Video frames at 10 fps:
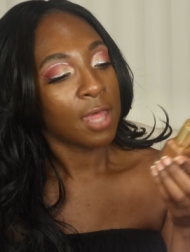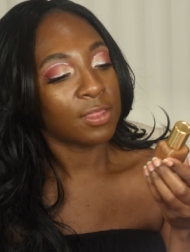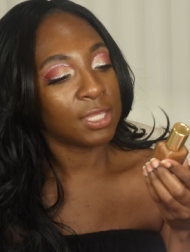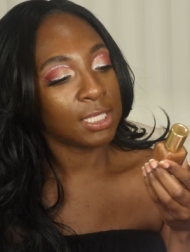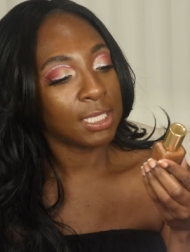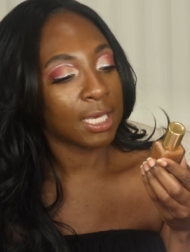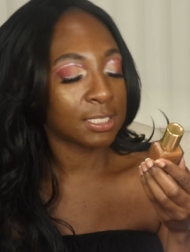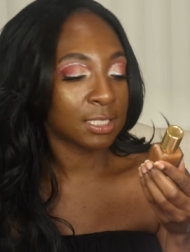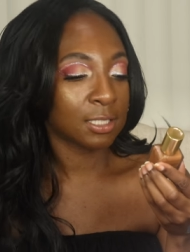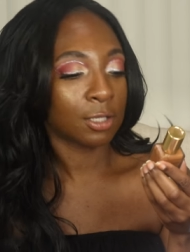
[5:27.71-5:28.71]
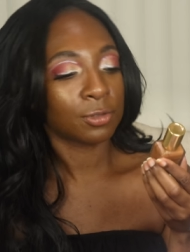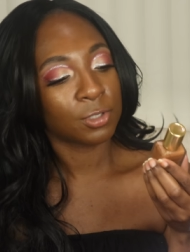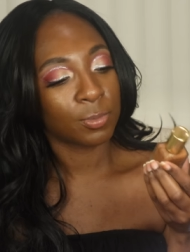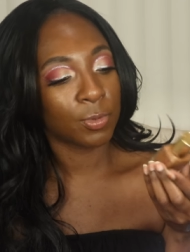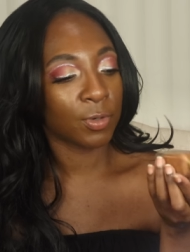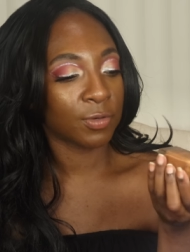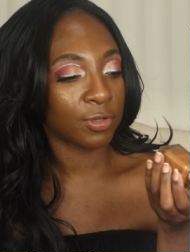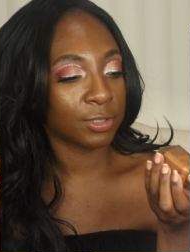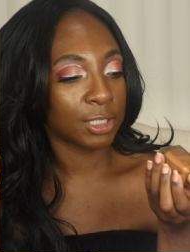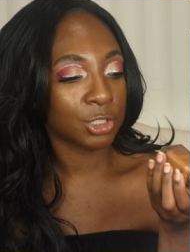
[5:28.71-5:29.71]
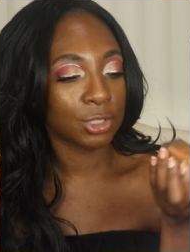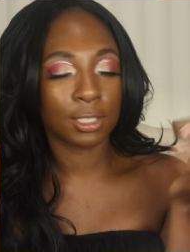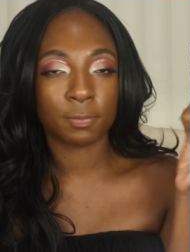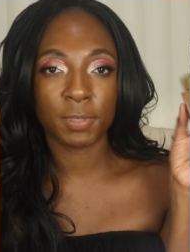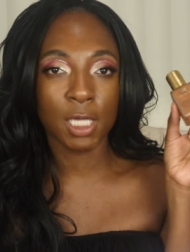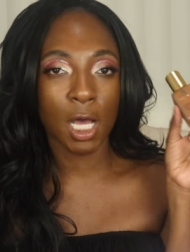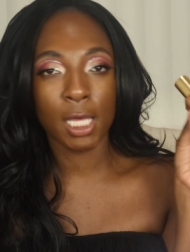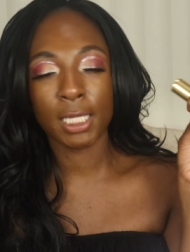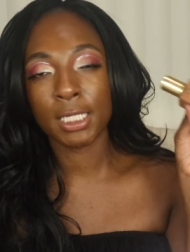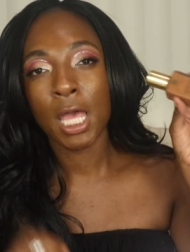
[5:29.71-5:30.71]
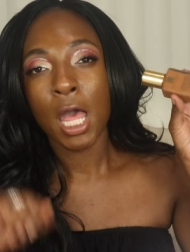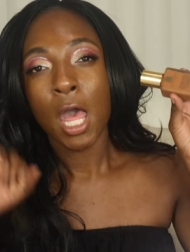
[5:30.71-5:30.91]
the Estee Lauder Double Wear Foundation in Pecan.